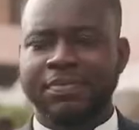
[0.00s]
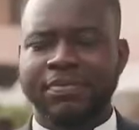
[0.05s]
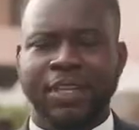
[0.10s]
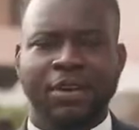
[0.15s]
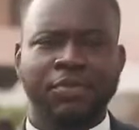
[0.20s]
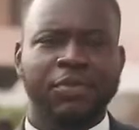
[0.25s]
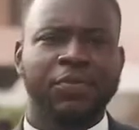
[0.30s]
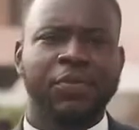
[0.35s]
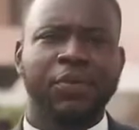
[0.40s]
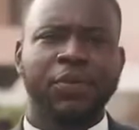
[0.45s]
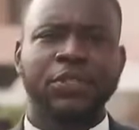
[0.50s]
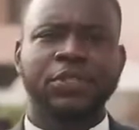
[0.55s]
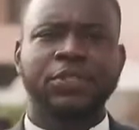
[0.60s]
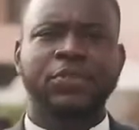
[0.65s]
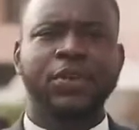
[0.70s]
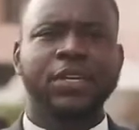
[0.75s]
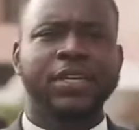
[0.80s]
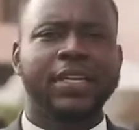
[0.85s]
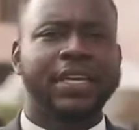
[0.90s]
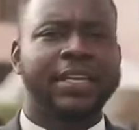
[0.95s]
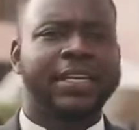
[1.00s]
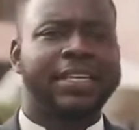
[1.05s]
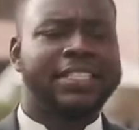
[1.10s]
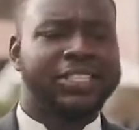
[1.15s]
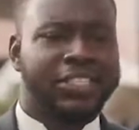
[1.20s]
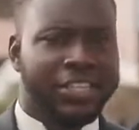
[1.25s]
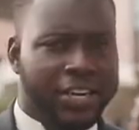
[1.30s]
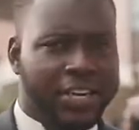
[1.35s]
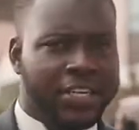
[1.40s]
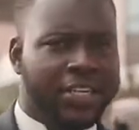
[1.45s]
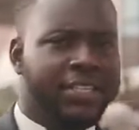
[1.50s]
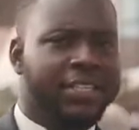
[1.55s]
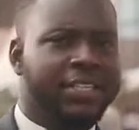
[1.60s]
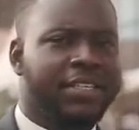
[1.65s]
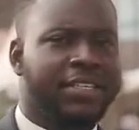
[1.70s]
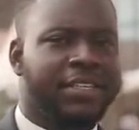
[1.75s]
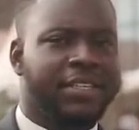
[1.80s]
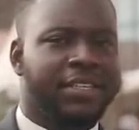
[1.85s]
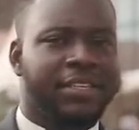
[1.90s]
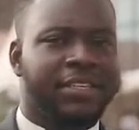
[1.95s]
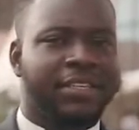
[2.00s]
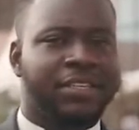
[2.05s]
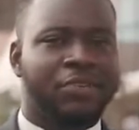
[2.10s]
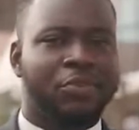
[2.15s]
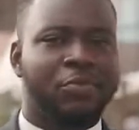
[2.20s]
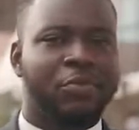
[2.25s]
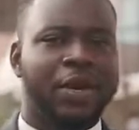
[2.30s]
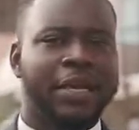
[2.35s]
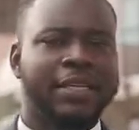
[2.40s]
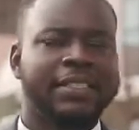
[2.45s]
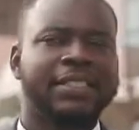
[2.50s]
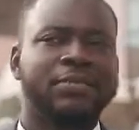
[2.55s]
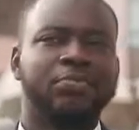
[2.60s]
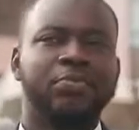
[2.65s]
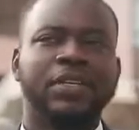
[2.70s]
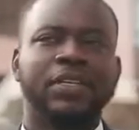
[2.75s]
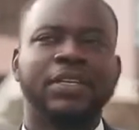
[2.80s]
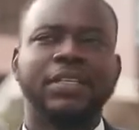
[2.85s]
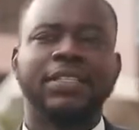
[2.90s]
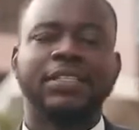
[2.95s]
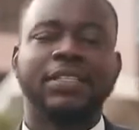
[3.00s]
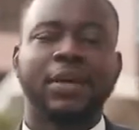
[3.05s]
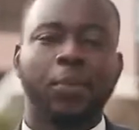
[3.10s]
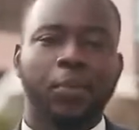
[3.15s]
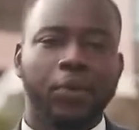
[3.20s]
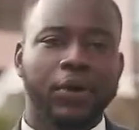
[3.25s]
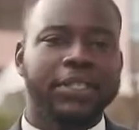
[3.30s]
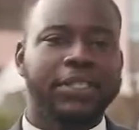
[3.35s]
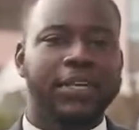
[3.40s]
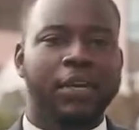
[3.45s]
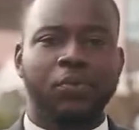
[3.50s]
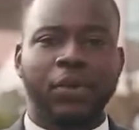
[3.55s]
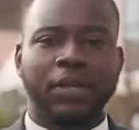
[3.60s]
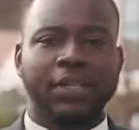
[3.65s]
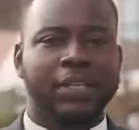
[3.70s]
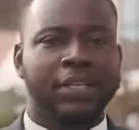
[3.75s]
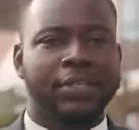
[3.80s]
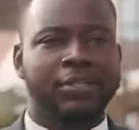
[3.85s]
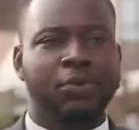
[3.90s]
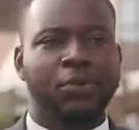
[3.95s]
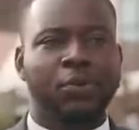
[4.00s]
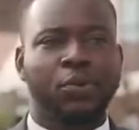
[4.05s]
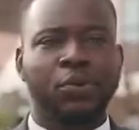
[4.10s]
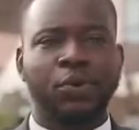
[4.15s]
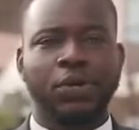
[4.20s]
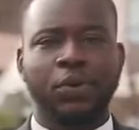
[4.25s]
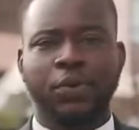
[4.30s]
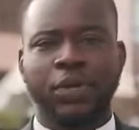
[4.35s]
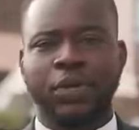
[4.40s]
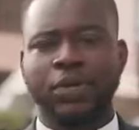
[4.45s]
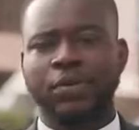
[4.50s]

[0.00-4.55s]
if the focus is on the journey, you might be disappointed when things don't go the way they